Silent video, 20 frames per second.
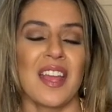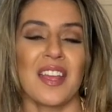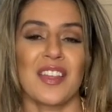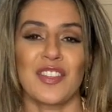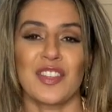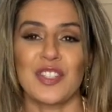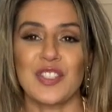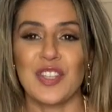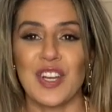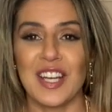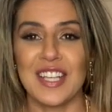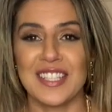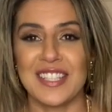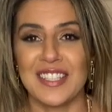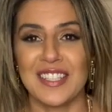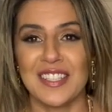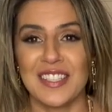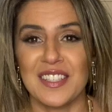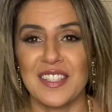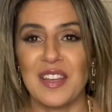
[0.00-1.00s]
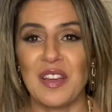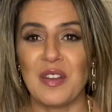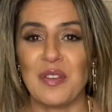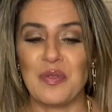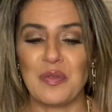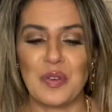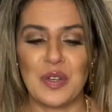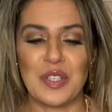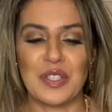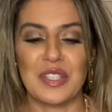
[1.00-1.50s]
the Dyson
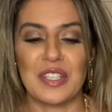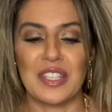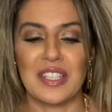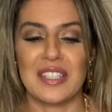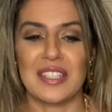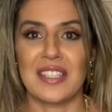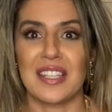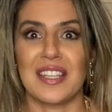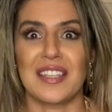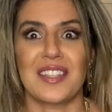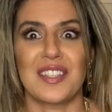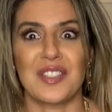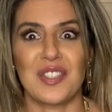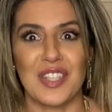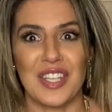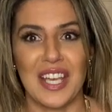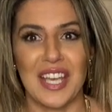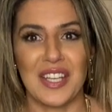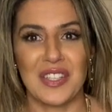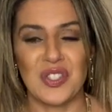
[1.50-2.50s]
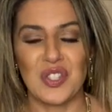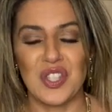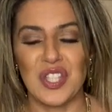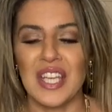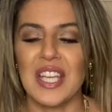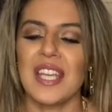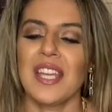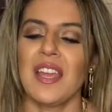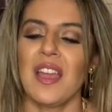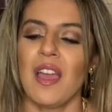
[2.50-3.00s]
versus the
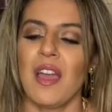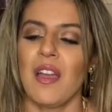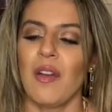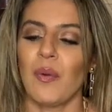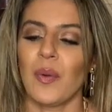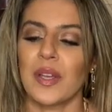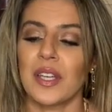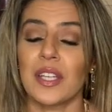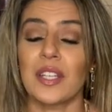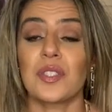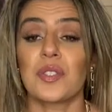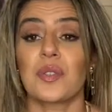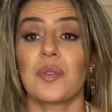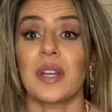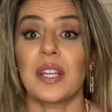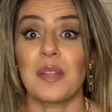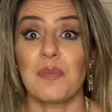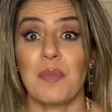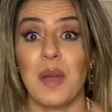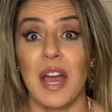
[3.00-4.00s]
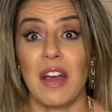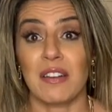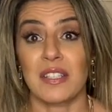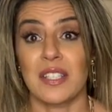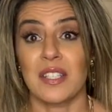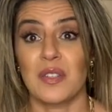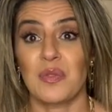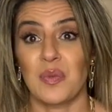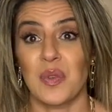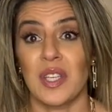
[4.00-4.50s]
GHD. We're going to do a
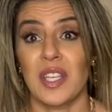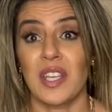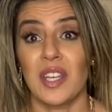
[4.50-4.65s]
comparison.